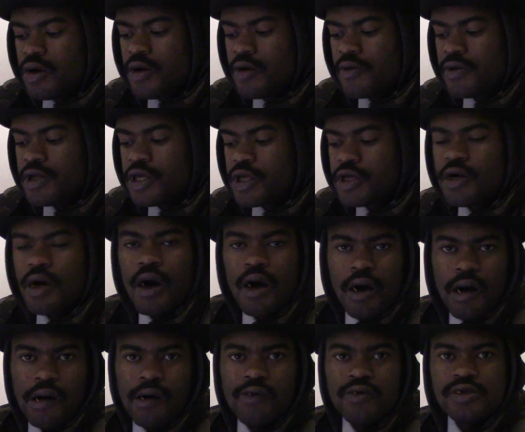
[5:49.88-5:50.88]
your
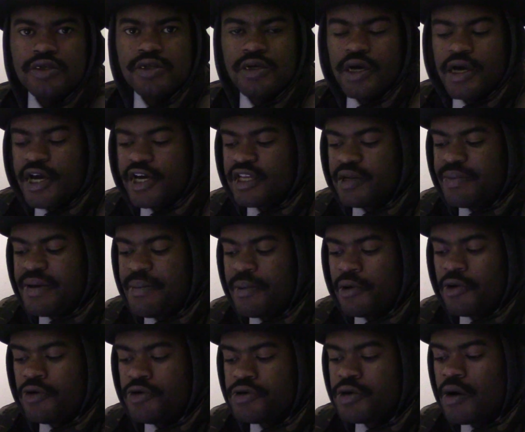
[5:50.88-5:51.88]
uncles and the
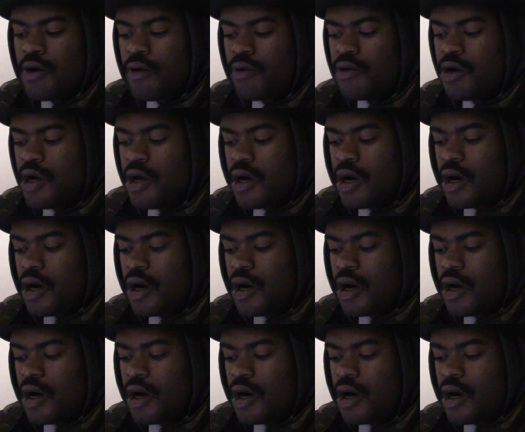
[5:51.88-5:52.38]
people who you go,